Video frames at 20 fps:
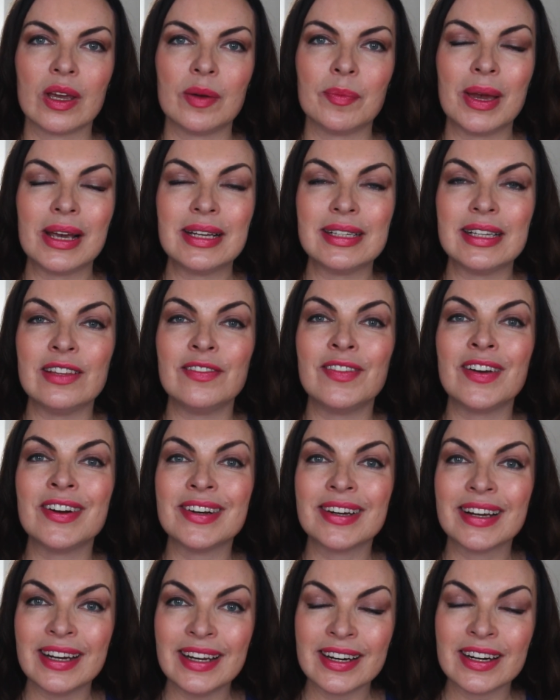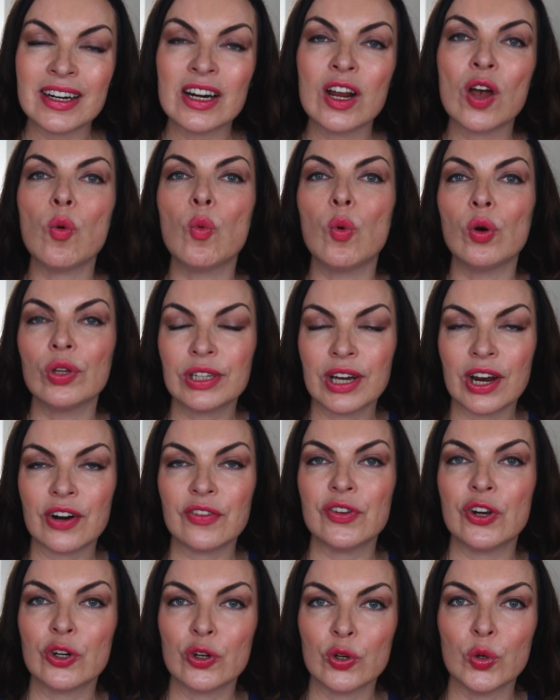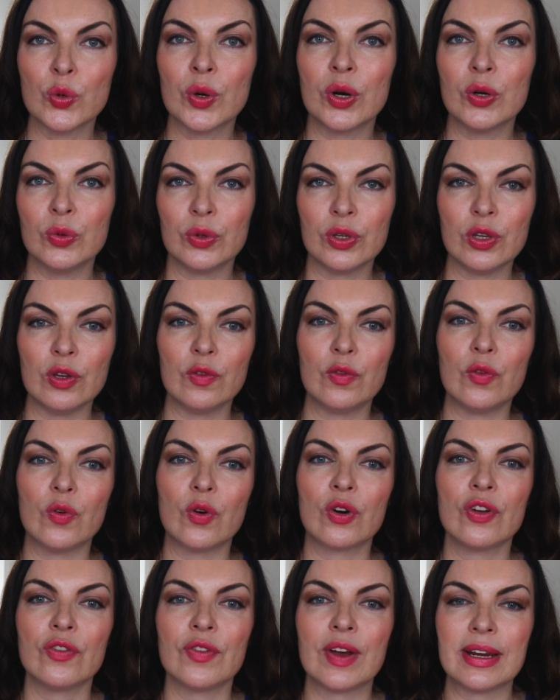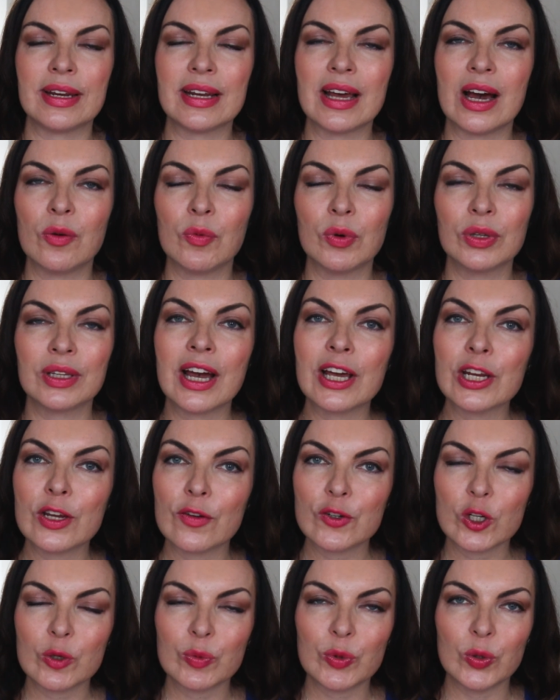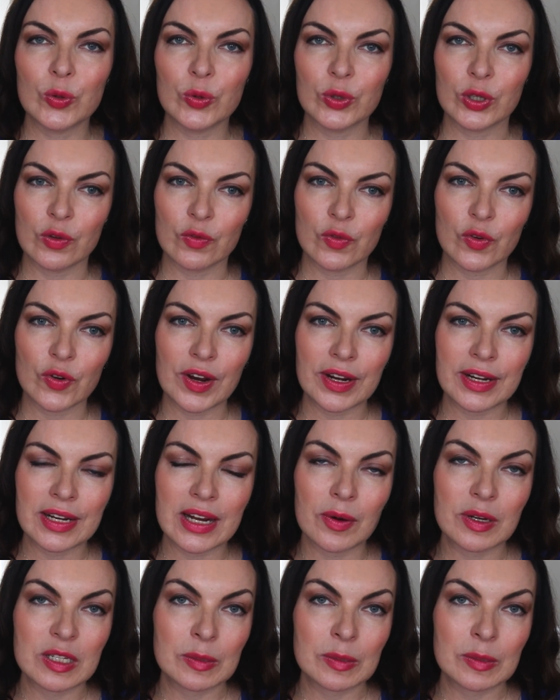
makes it very clear what career you are looking for right now, what kind of job you're looking for right now,